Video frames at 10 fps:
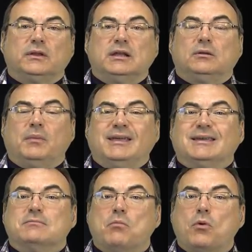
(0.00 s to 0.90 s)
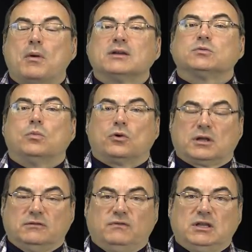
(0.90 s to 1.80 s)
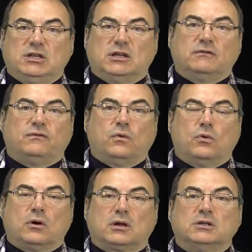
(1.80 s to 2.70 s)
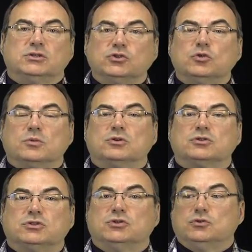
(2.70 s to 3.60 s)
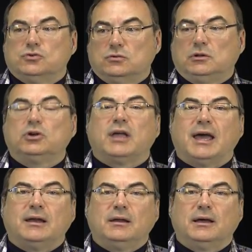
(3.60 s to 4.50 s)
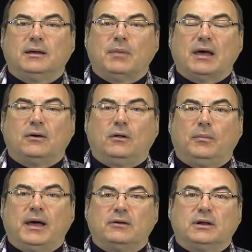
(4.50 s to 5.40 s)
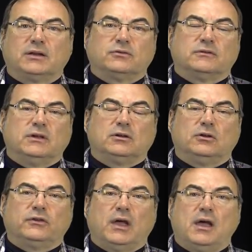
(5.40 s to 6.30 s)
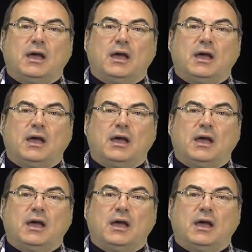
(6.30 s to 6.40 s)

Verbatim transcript: it'll make it much more convenient for consumers to look at uh, bat- all battery electric vehicles